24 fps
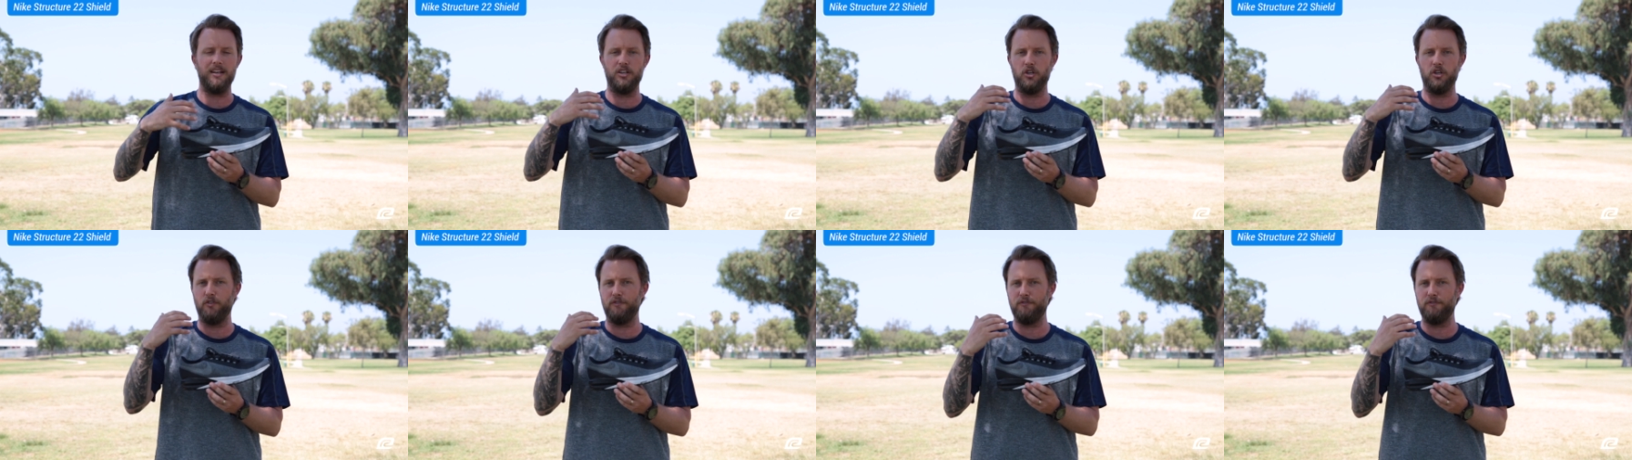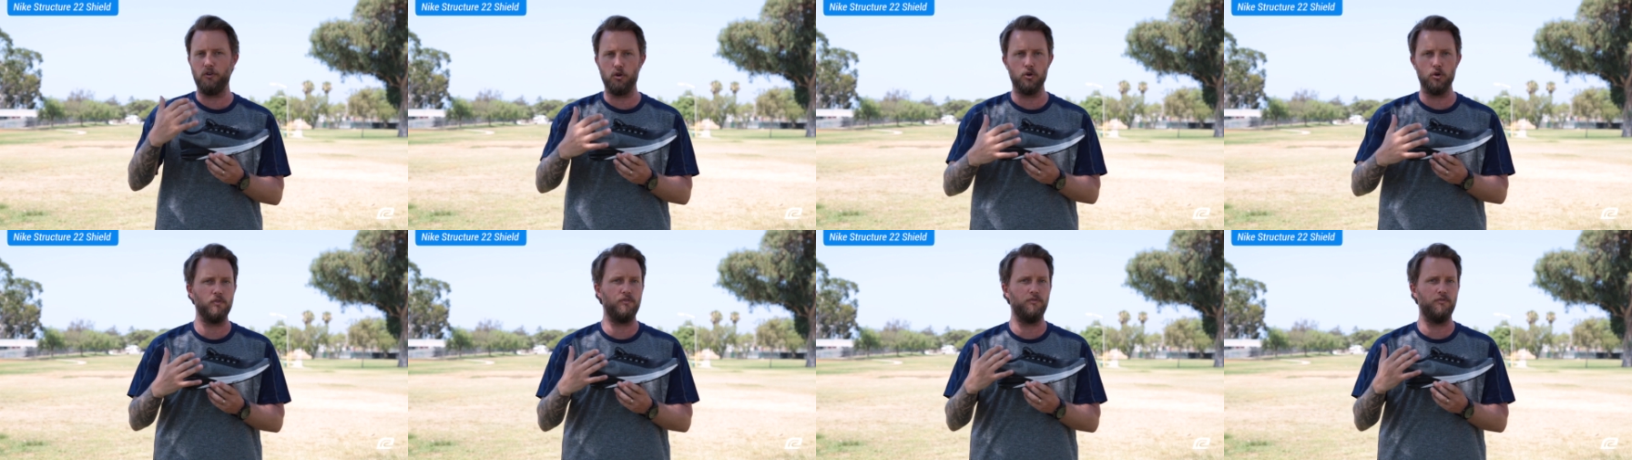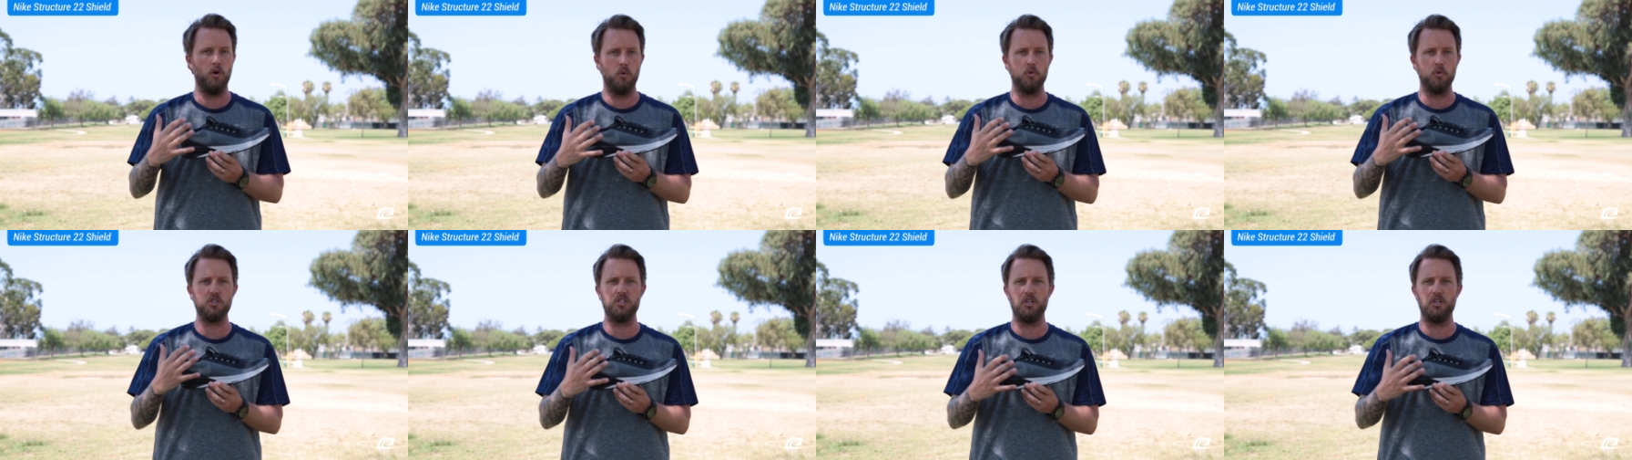and your
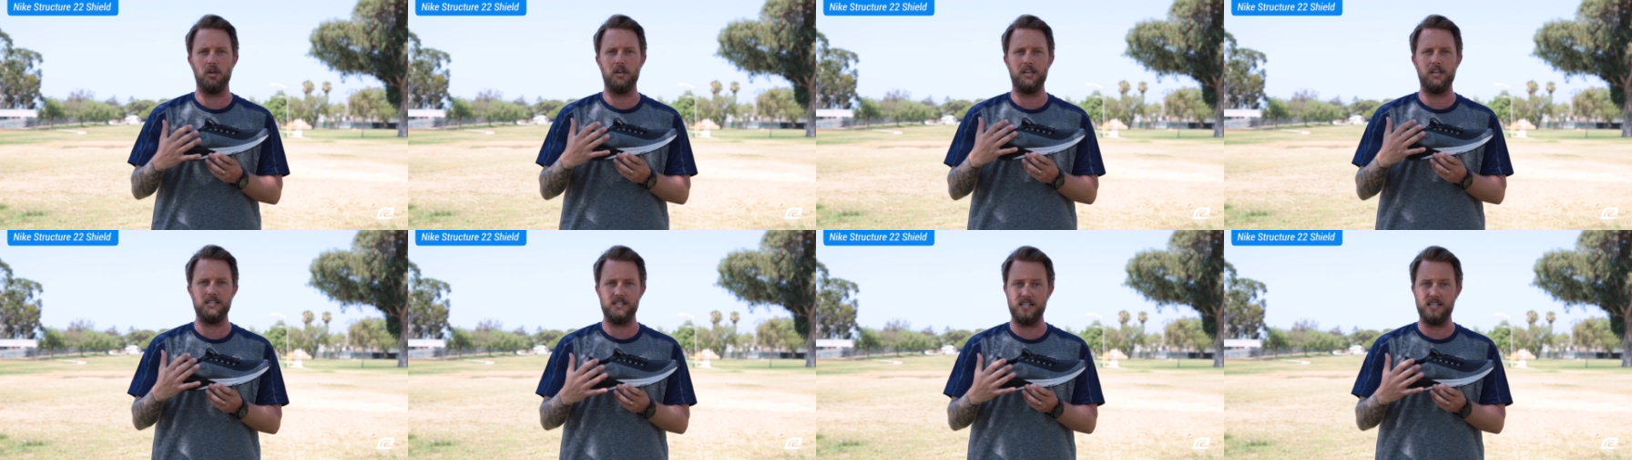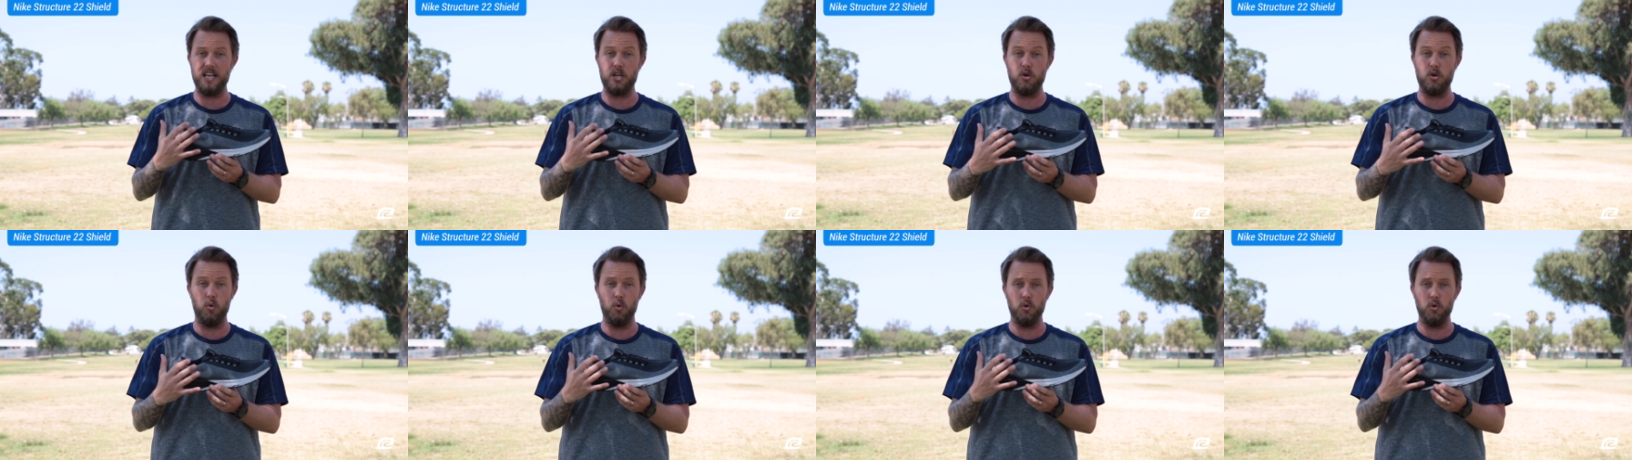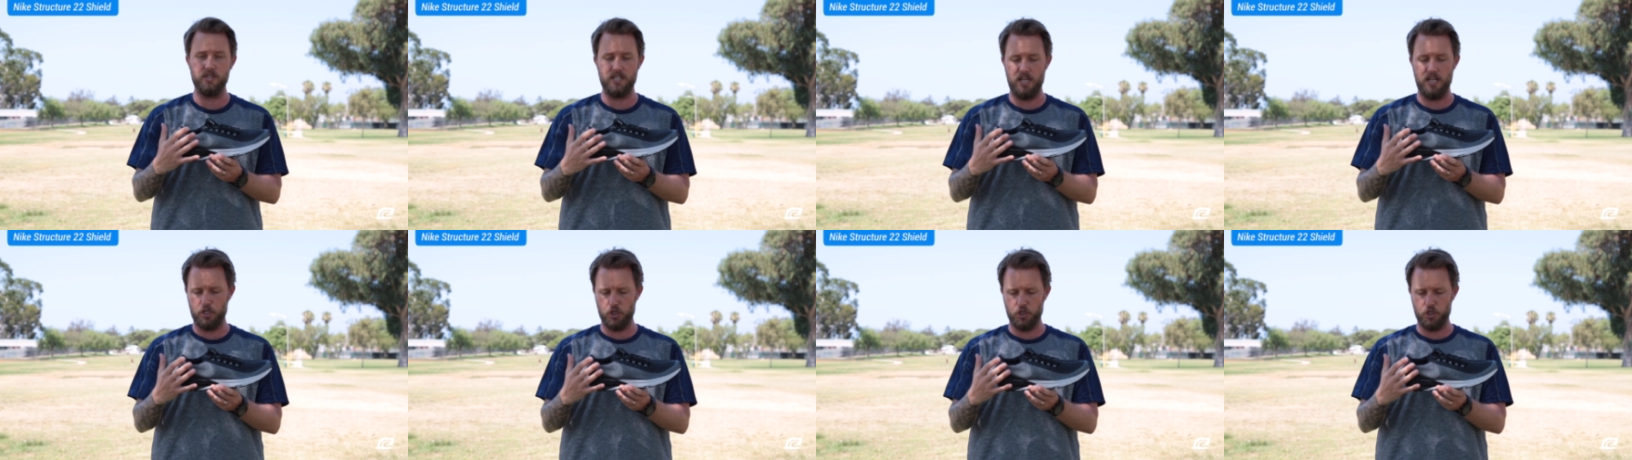foot will still stay cool
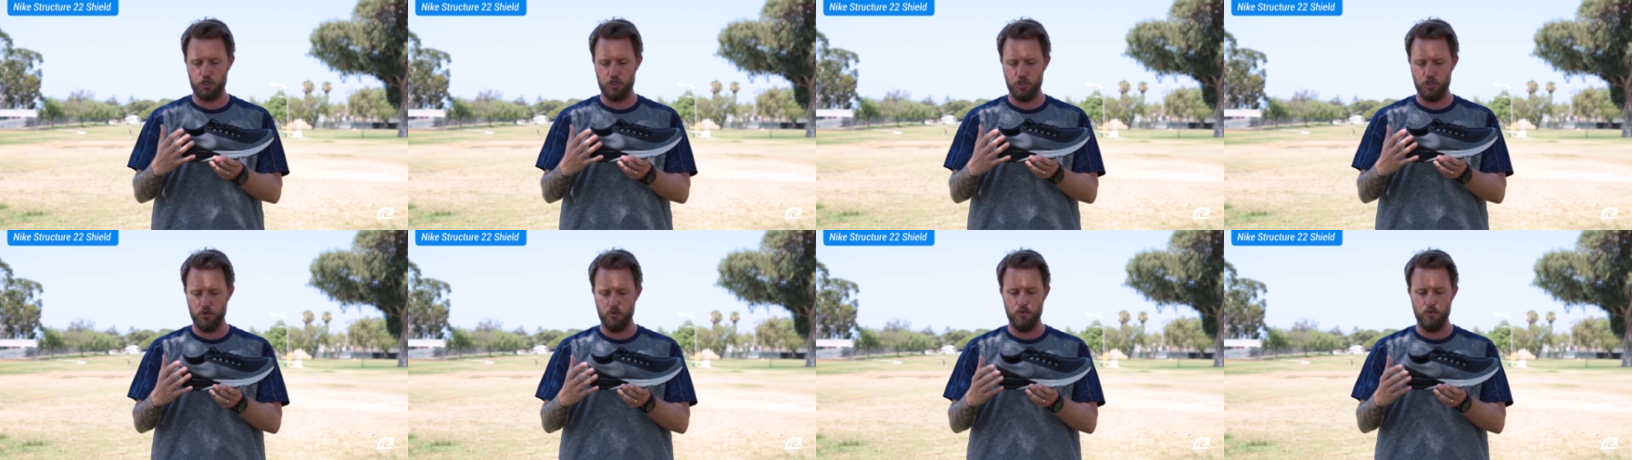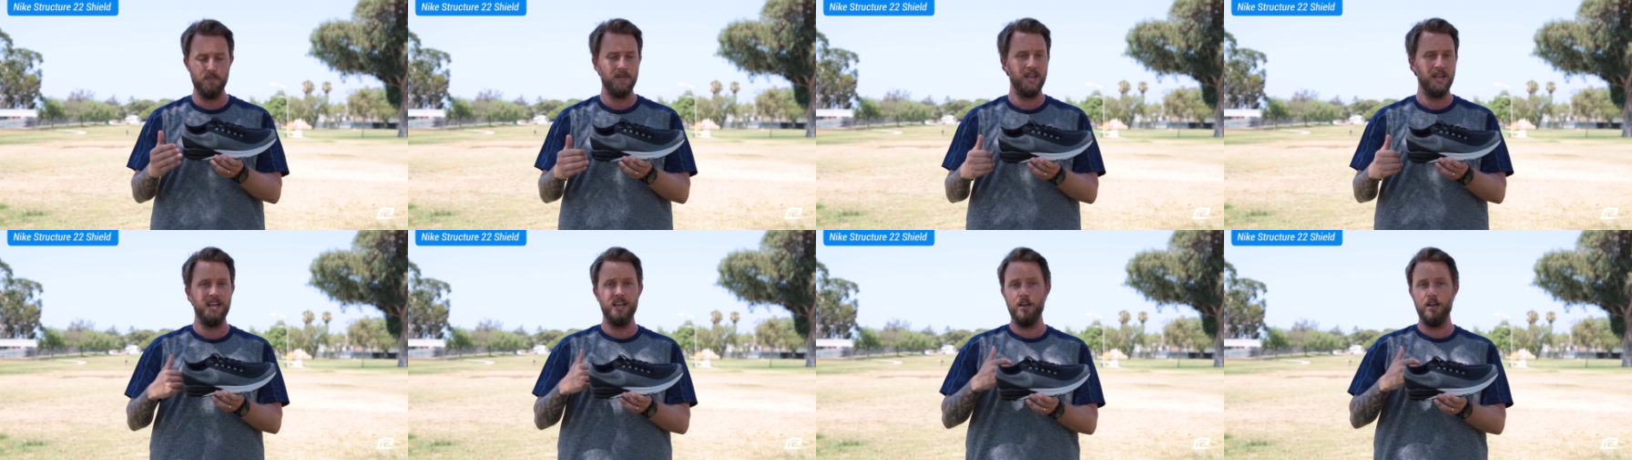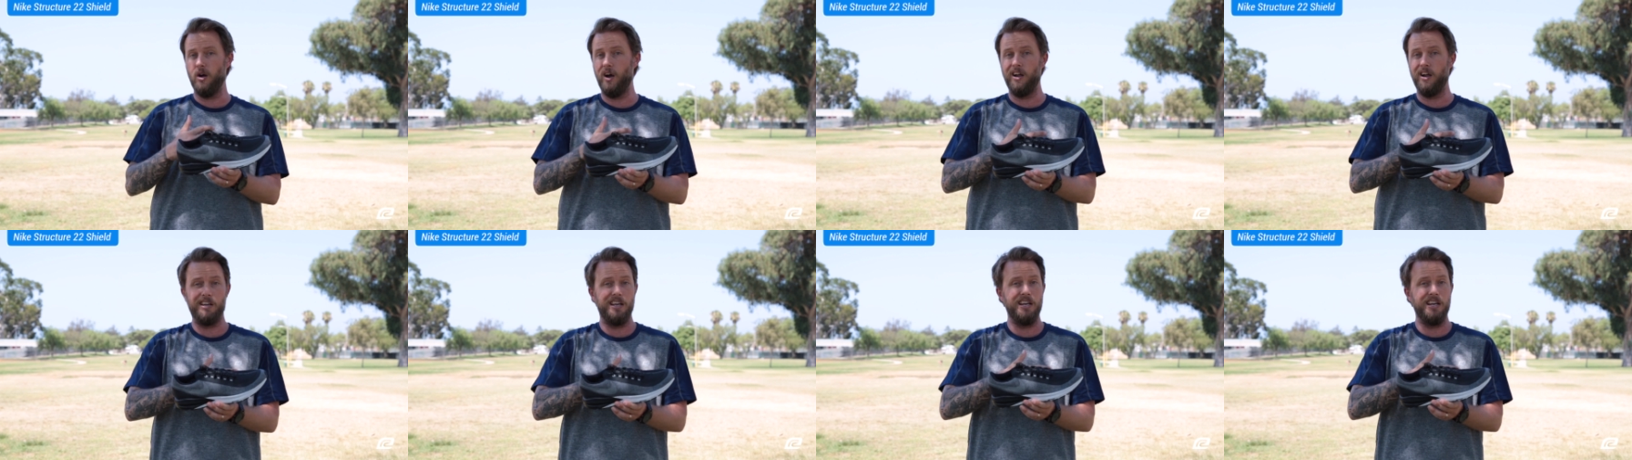inside your shoe
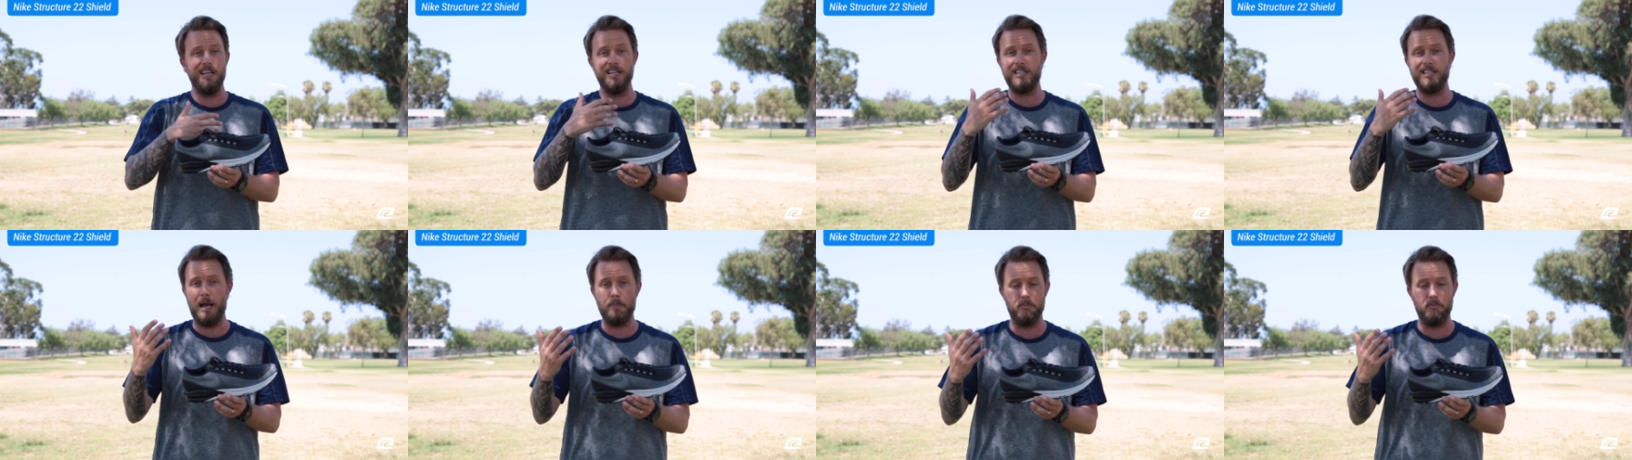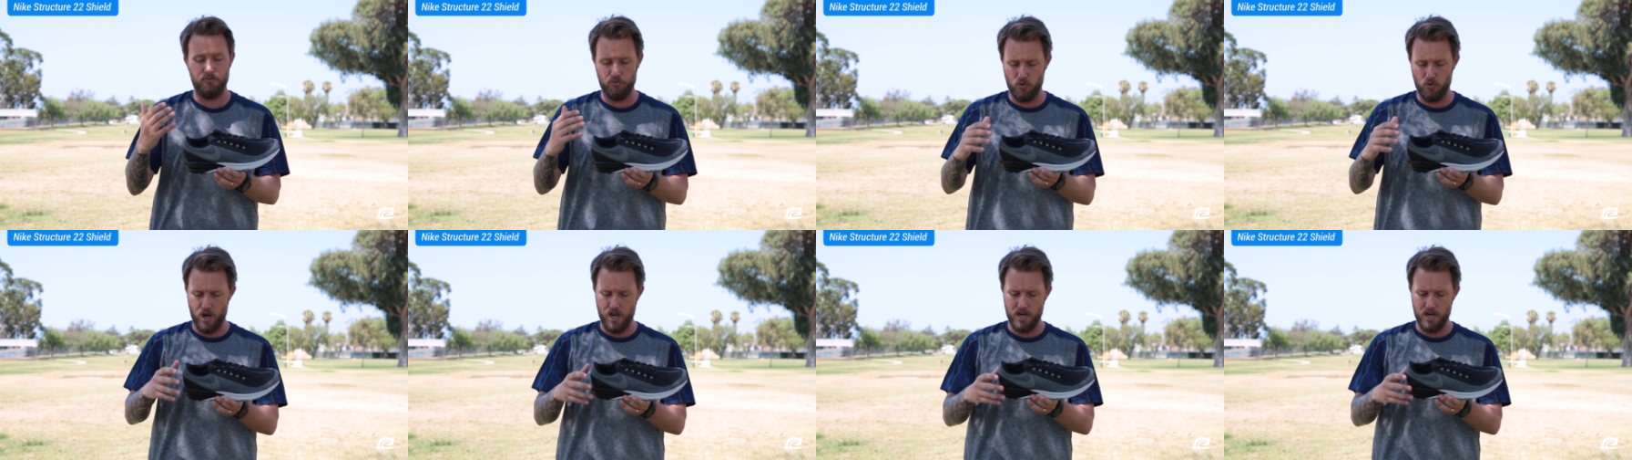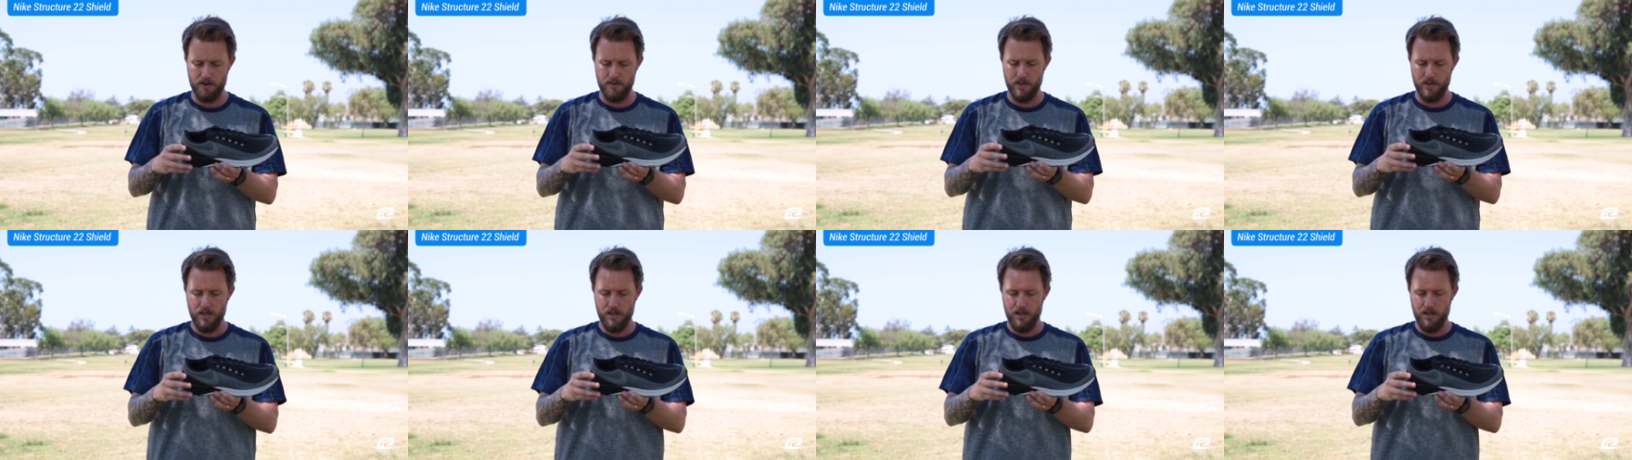on any type of
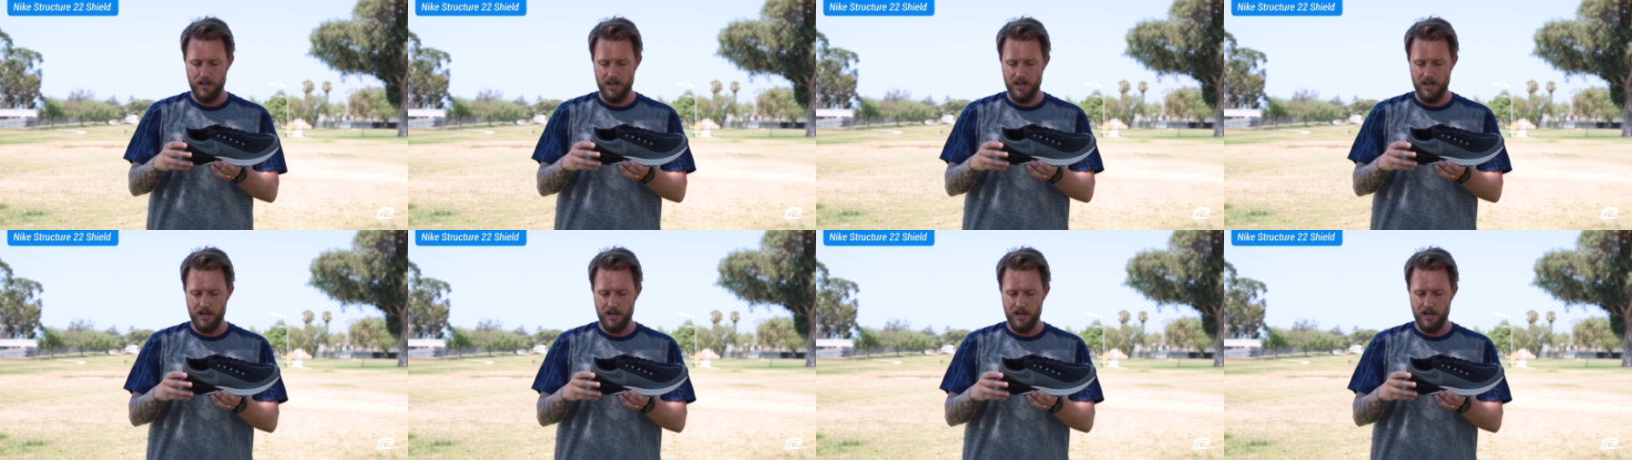run.